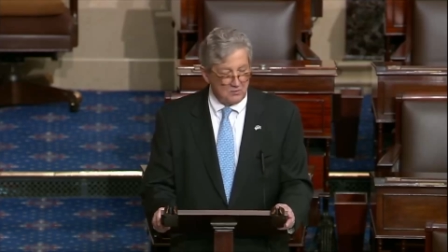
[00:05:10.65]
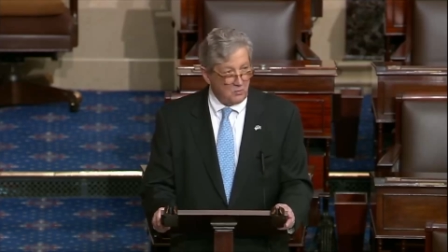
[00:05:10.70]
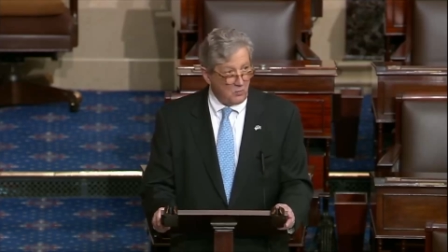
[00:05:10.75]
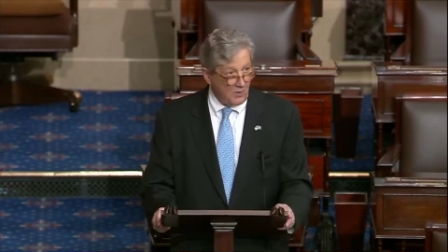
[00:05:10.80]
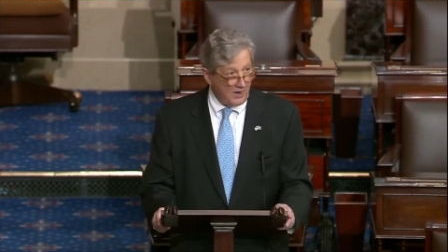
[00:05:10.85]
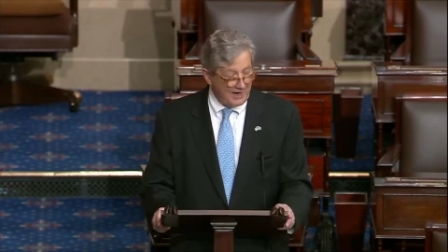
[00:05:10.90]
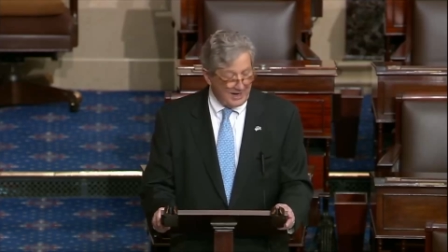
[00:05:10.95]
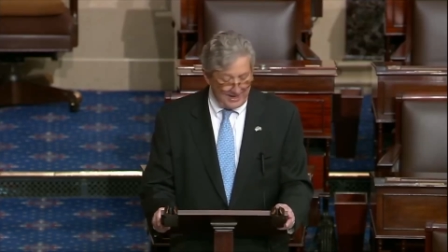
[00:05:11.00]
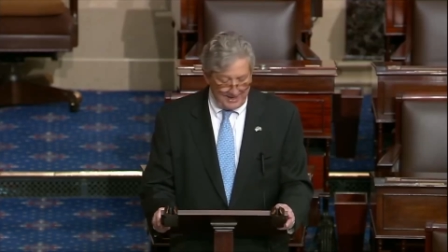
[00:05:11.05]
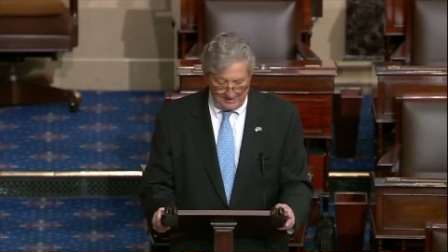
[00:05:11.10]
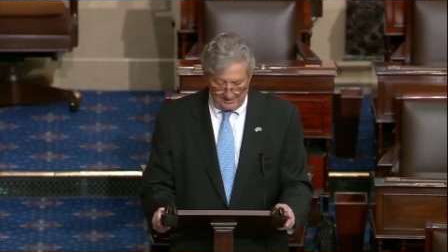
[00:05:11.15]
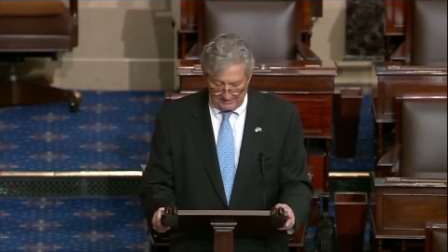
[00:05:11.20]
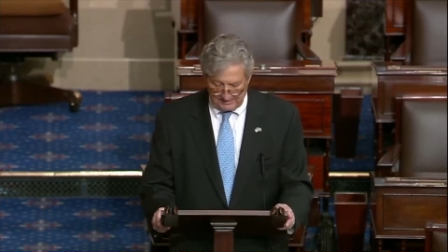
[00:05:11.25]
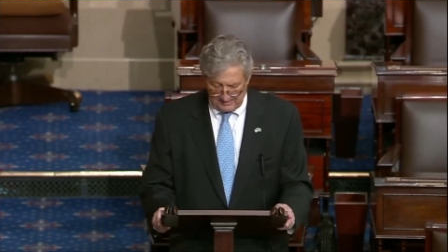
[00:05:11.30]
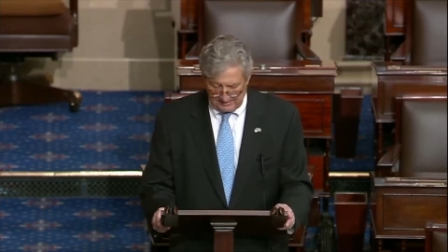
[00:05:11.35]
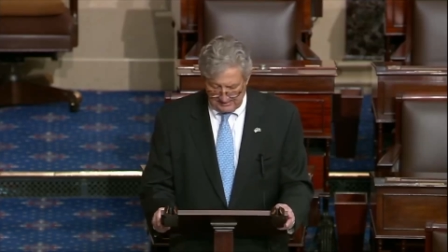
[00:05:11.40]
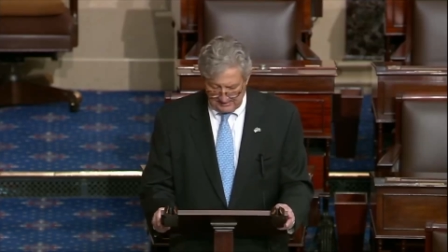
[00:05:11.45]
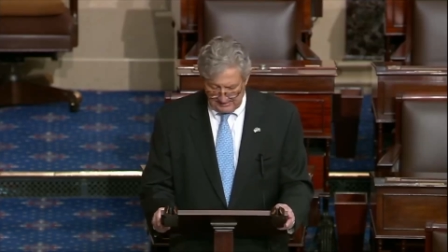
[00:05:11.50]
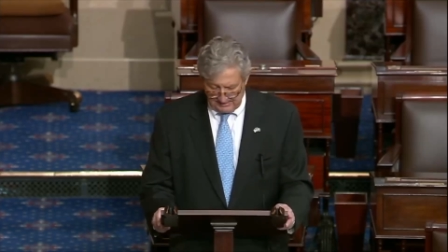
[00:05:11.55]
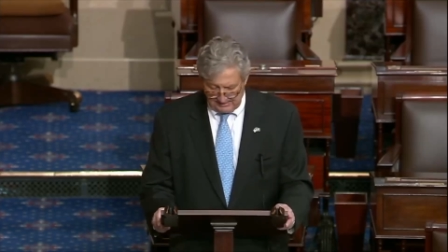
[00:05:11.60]
Why?
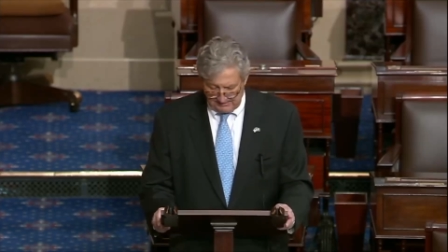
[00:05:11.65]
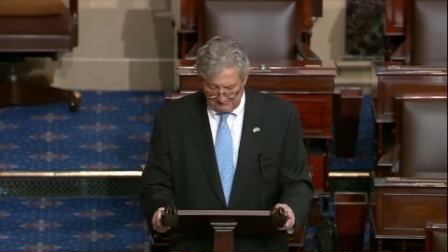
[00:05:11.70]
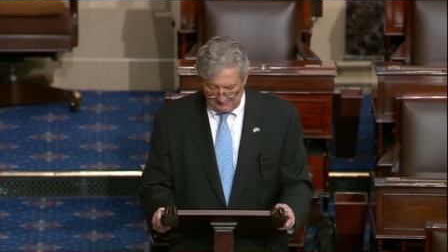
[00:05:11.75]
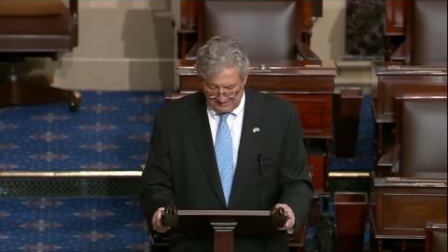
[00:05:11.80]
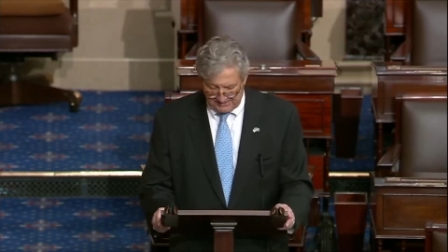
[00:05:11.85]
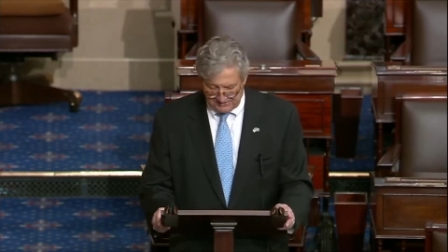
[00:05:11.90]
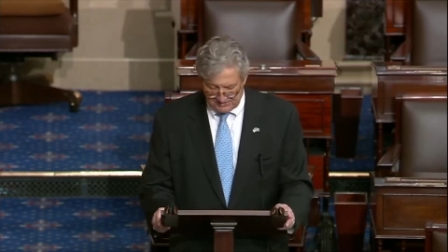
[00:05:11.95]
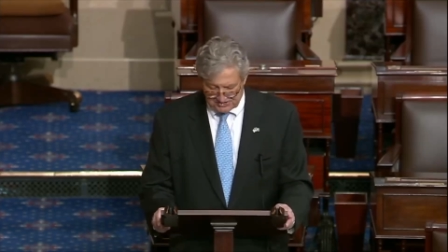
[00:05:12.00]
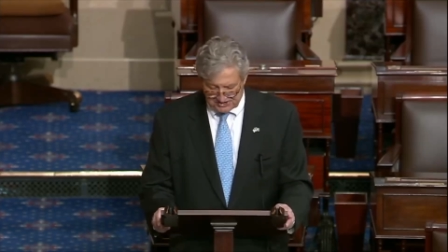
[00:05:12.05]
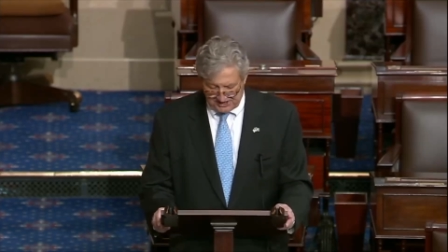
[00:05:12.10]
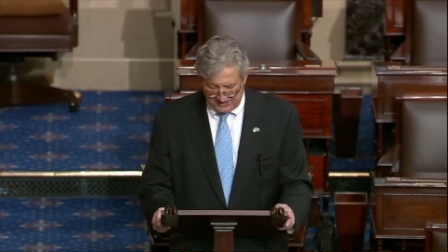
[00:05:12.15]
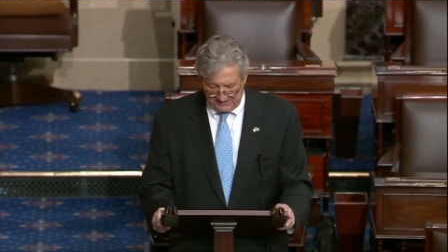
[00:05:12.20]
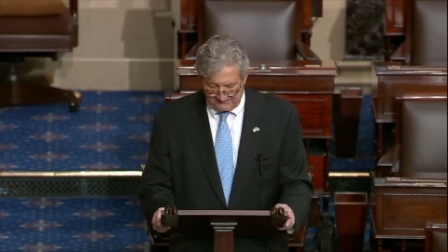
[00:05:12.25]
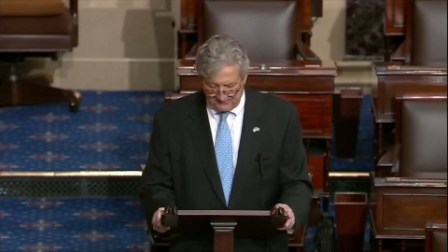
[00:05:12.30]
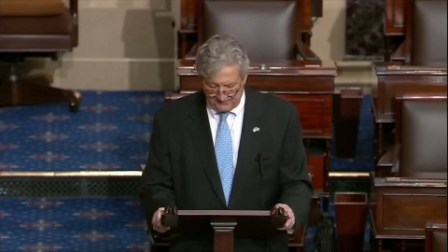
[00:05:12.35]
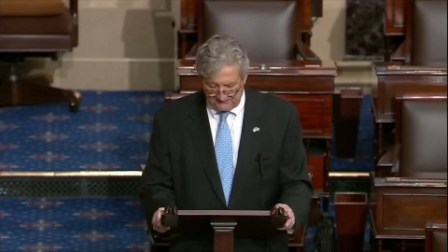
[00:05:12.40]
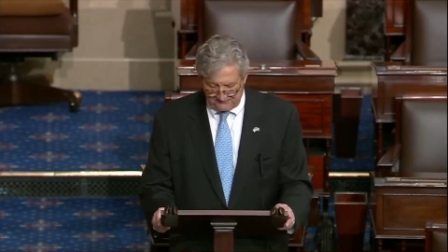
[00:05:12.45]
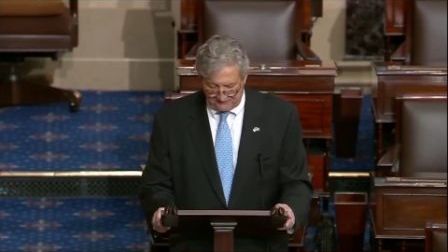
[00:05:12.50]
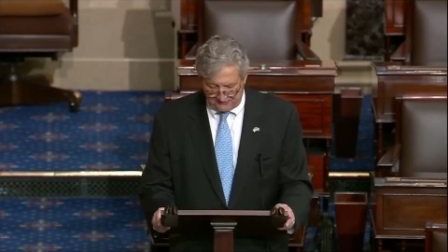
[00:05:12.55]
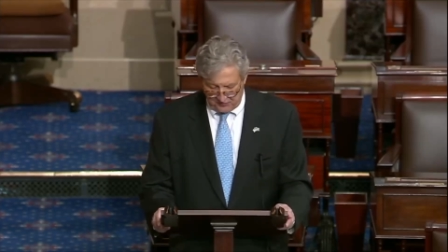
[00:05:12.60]
Because
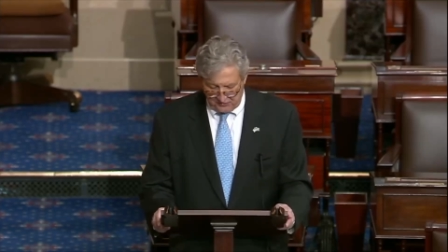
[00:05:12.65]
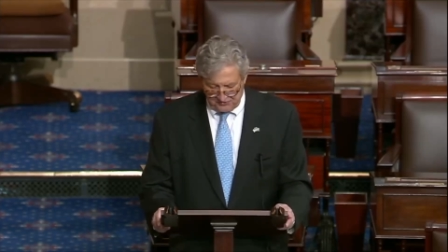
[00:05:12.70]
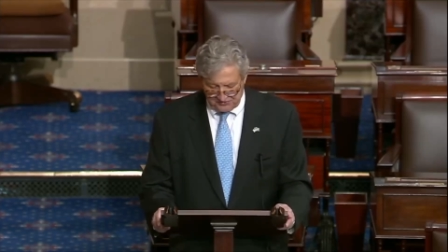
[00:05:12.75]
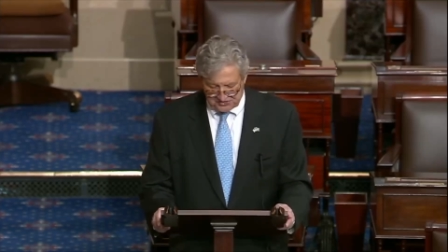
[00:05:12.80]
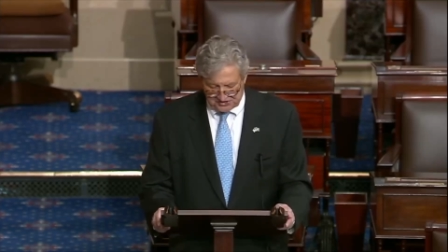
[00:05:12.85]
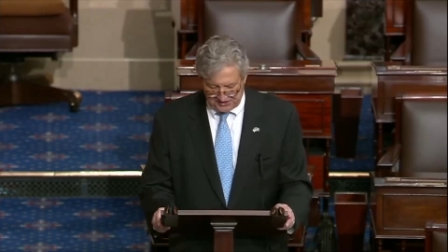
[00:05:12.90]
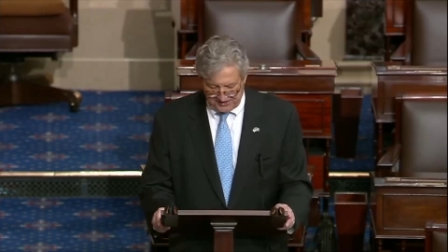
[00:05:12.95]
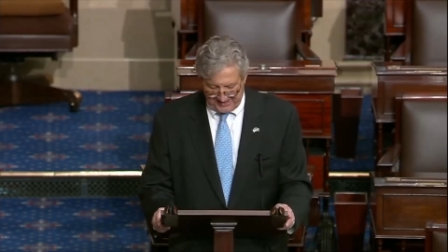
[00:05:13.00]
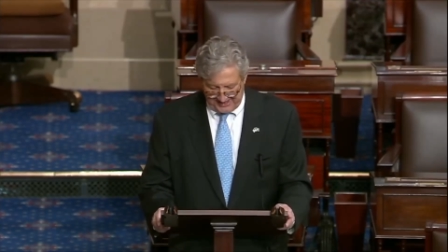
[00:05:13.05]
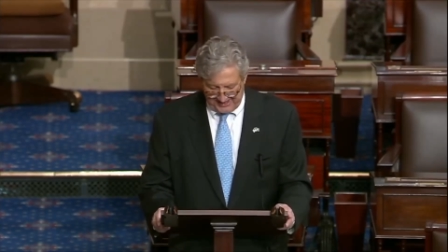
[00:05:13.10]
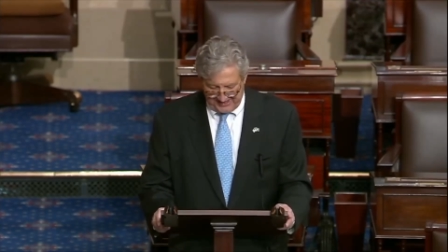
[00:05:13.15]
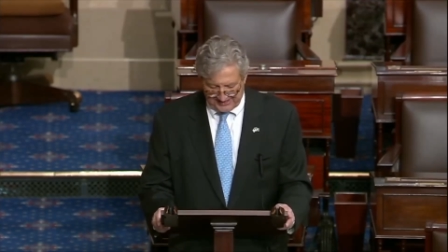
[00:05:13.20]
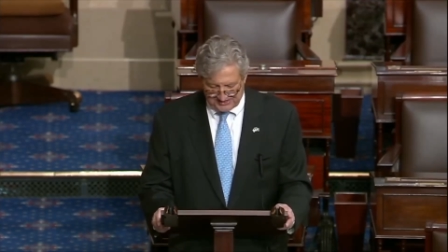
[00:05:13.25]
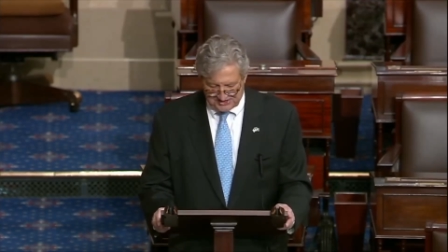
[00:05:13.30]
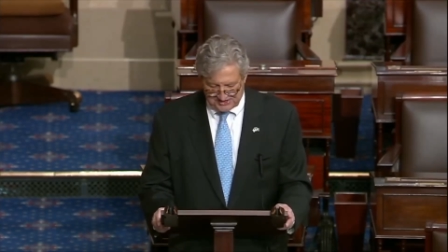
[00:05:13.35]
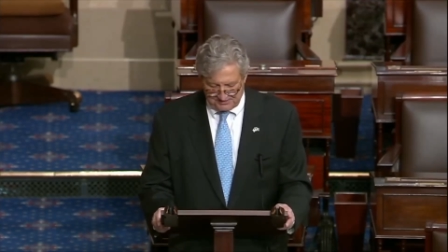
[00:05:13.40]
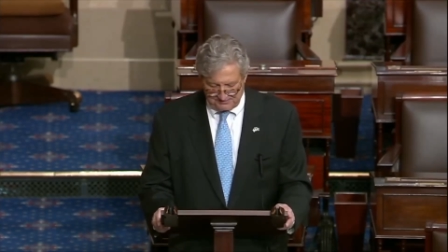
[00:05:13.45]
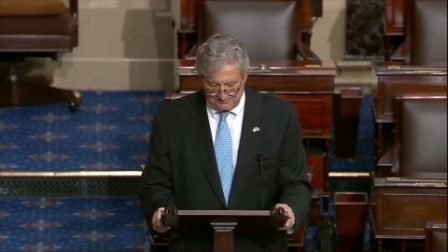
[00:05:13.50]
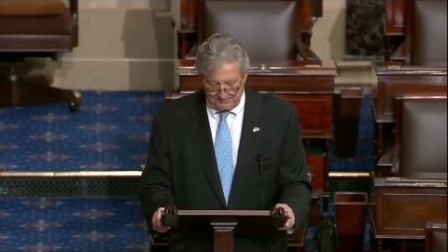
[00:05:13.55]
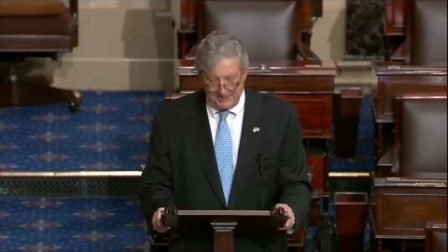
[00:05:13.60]
even fruits and
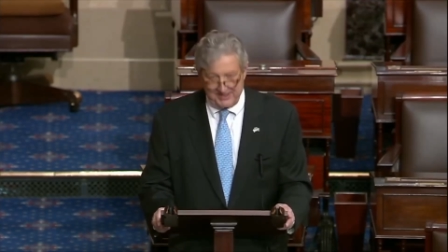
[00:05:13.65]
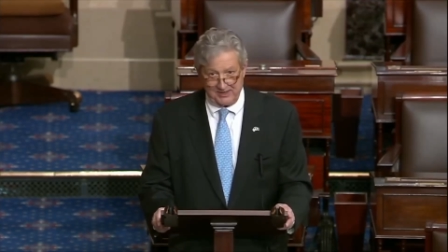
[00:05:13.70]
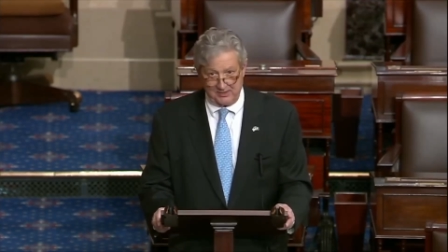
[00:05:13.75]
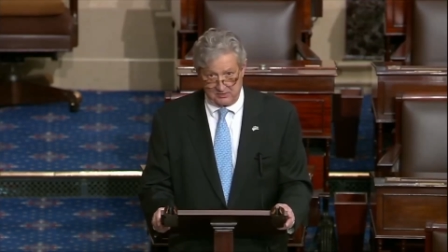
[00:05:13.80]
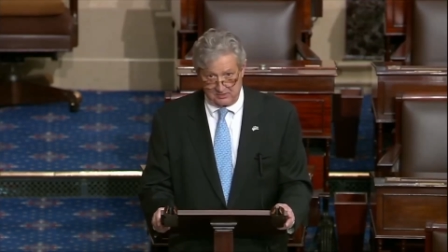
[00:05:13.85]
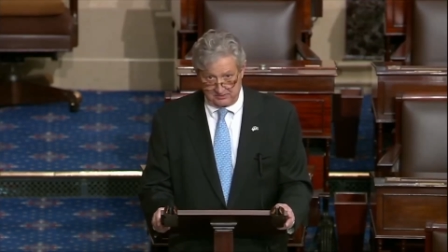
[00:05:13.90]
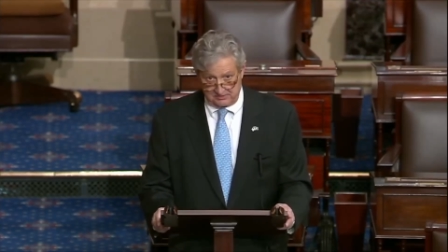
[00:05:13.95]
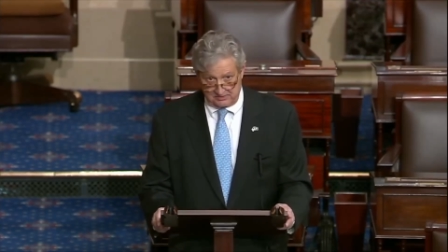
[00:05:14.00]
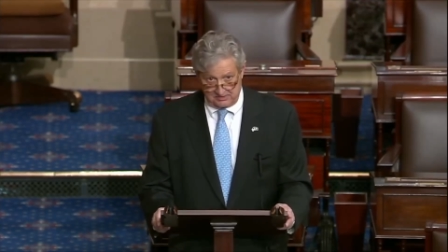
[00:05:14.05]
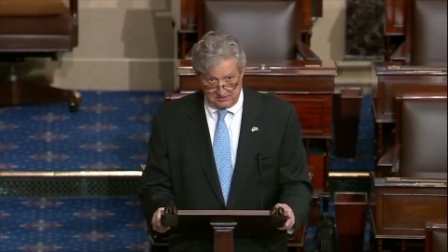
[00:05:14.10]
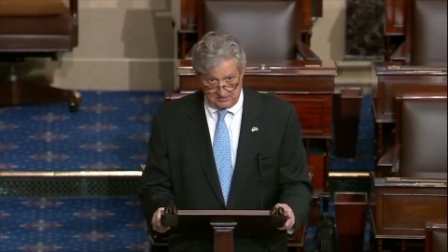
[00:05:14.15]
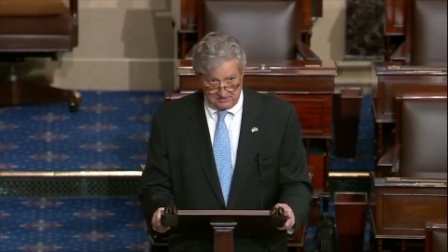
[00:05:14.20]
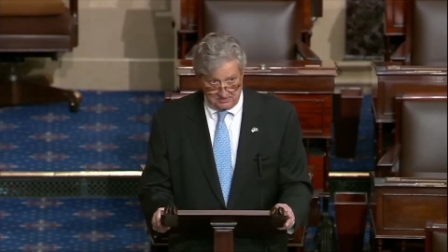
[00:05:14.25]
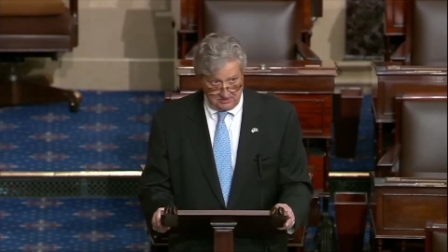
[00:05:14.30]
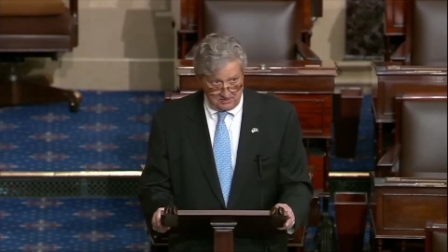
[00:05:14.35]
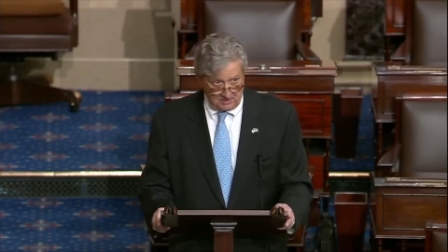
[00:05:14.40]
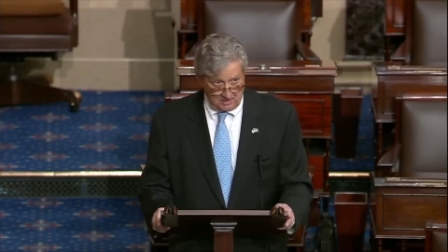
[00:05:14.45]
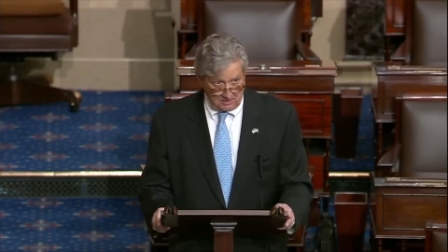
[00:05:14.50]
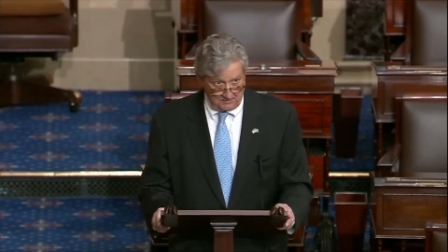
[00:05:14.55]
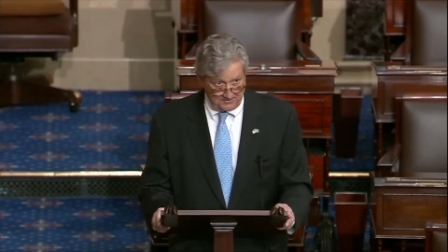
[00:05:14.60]
eggs and milk
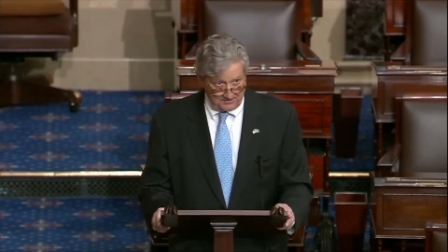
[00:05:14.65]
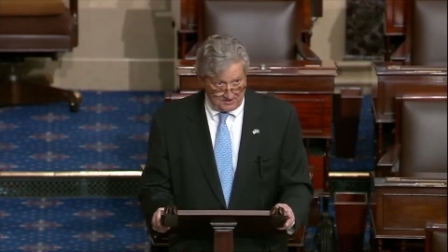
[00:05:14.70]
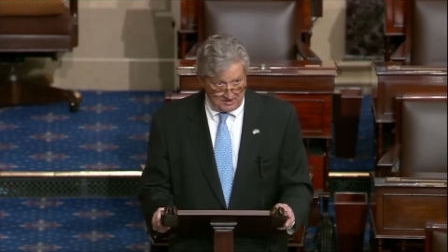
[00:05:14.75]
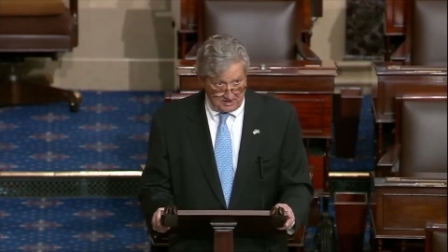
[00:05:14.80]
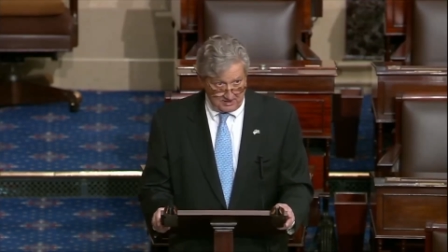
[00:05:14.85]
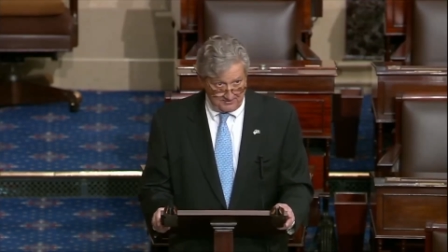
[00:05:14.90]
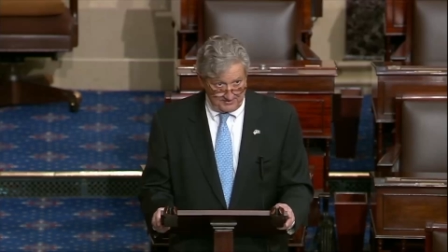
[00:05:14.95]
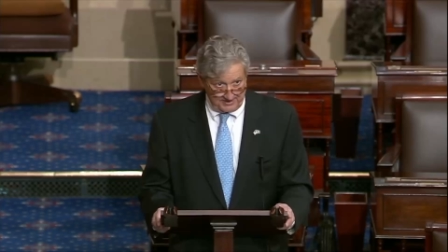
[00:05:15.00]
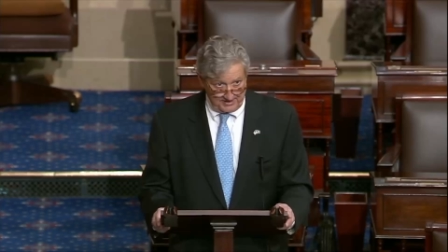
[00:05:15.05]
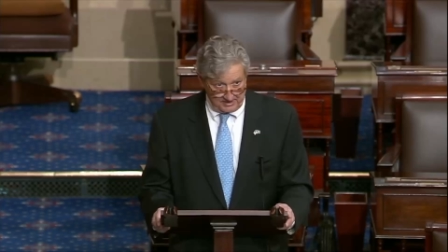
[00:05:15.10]
are becoming